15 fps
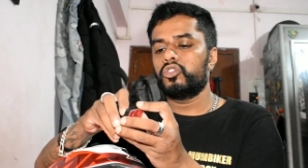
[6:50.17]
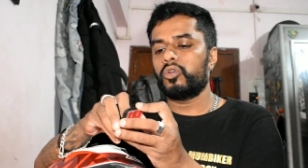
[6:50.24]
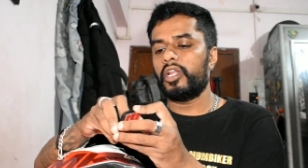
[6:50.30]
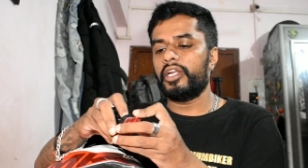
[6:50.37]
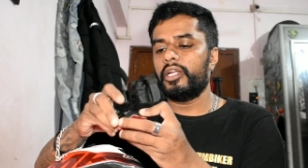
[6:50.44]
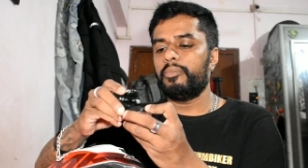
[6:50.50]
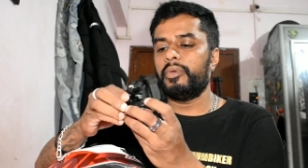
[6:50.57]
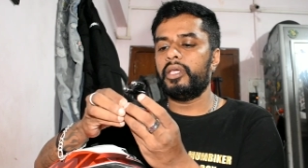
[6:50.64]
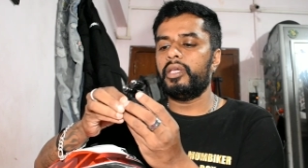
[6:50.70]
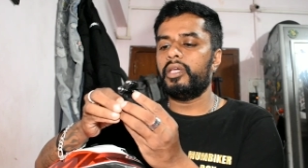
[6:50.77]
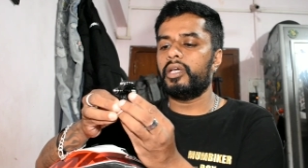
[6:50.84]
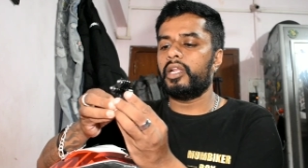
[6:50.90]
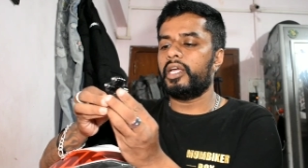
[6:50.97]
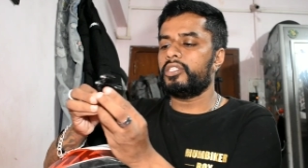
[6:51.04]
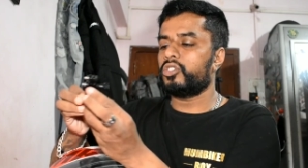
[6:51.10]
So
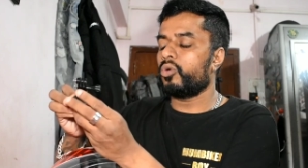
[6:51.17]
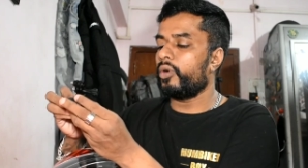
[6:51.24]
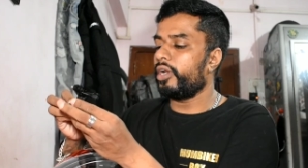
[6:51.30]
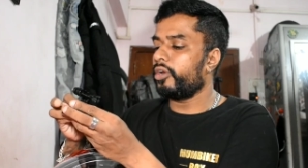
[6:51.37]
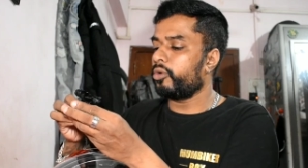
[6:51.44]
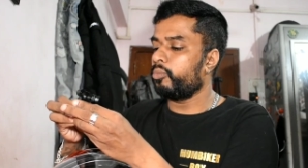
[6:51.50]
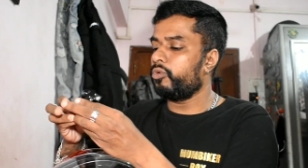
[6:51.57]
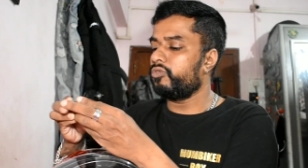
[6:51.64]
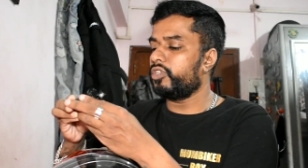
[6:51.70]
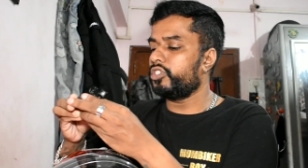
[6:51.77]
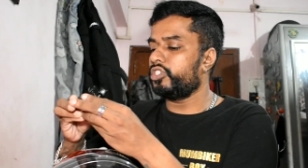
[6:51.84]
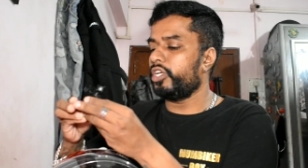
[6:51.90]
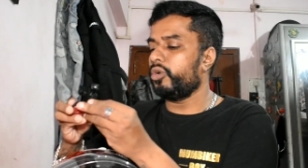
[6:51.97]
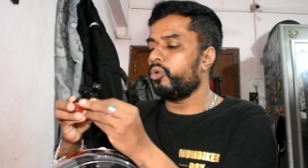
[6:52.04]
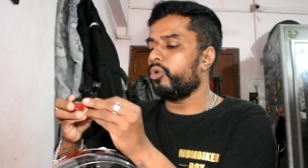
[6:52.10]
let's go ahead and remove the
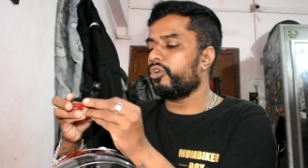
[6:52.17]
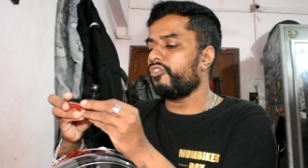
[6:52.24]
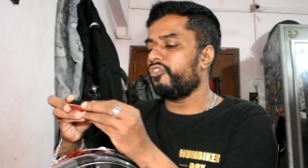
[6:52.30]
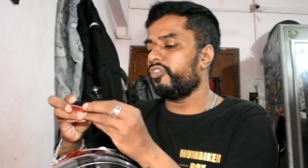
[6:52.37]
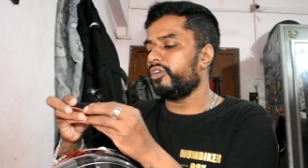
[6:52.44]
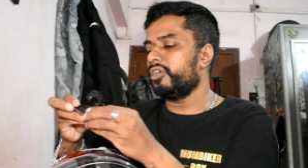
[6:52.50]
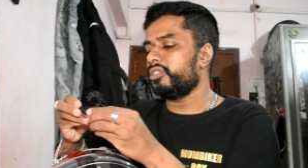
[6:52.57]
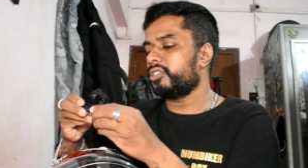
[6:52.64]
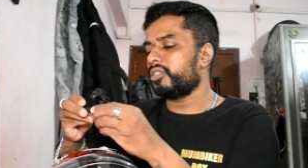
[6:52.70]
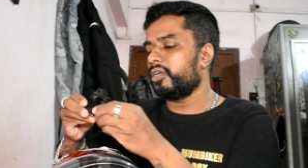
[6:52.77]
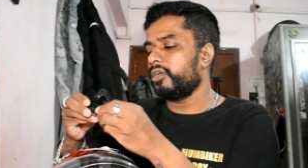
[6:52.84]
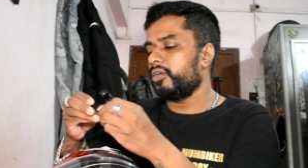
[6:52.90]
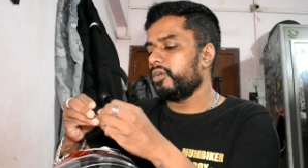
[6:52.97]
J hook first.